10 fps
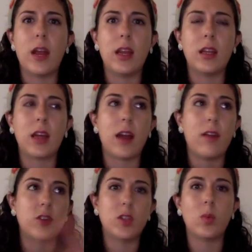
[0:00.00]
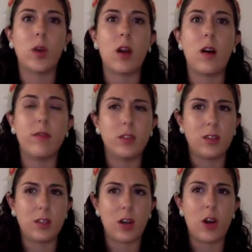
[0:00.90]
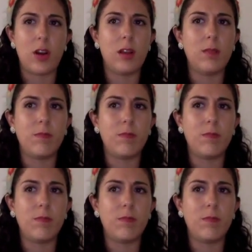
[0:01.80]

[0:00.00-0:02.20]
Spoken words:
and he kind of just went off and started